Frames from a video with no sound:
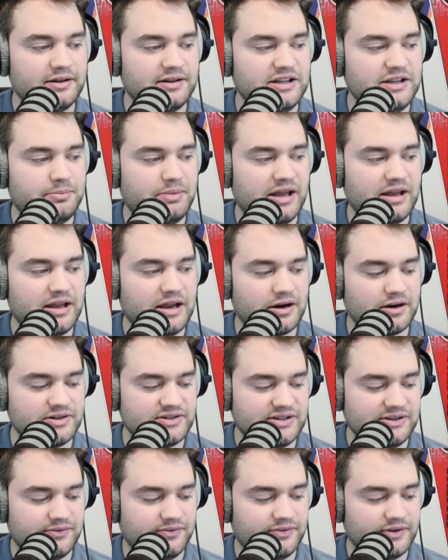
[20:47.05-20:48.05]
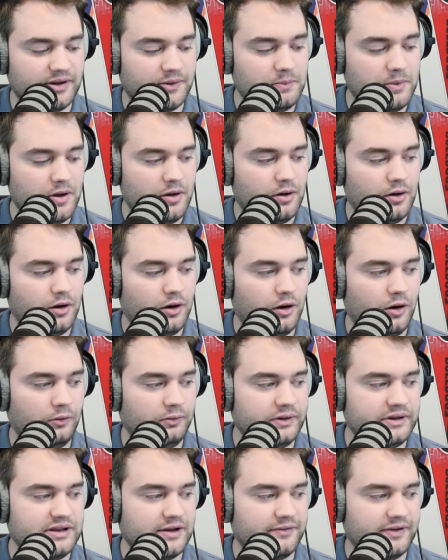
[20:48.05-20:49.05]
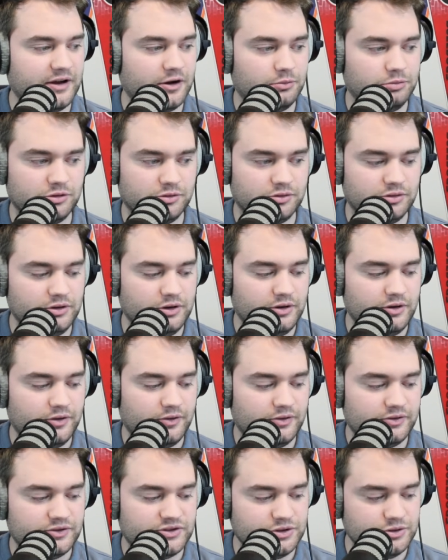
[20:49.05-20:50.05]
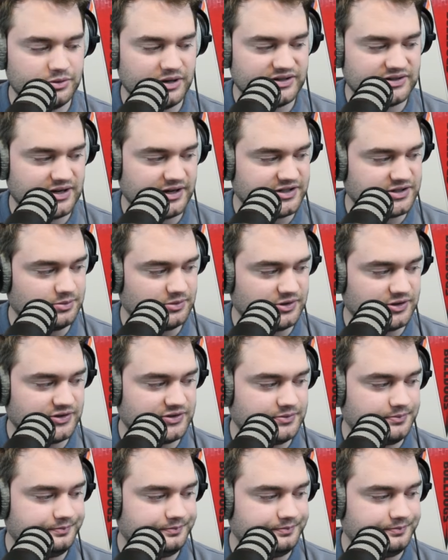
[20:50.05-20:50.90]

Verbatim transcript: eBay guaranteed fit, only available to U.S. customers.